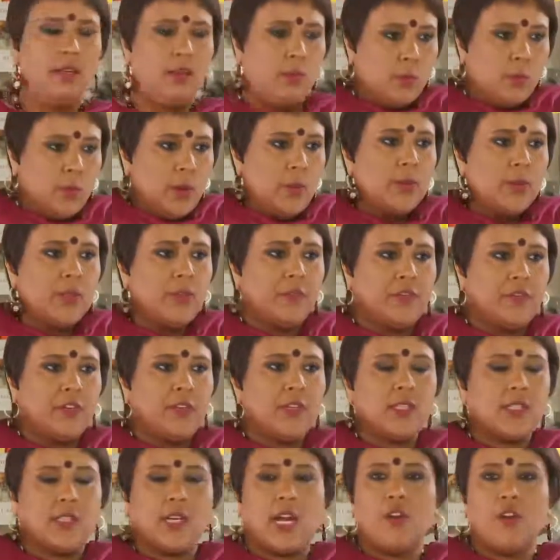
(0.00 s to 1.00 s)
We were the
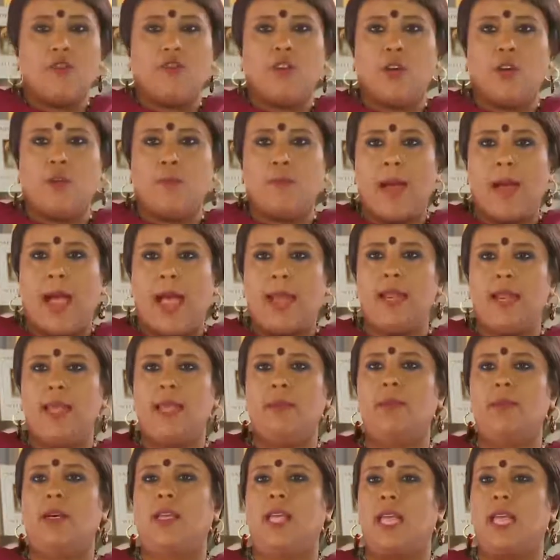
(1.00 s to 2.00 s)
first country to ban
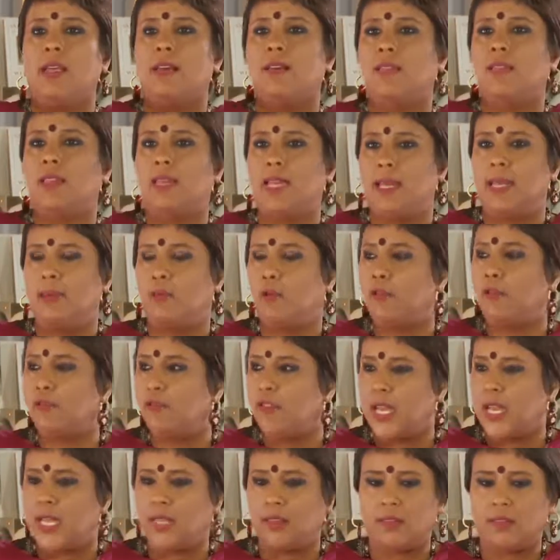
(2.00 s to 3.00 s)
him, again in the name of
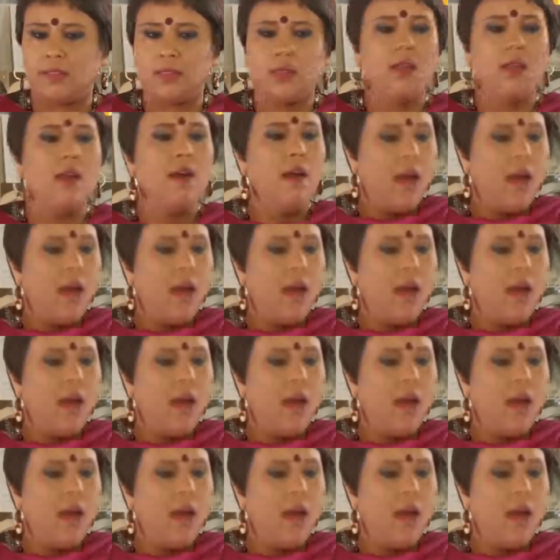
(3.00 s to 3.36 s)
faith.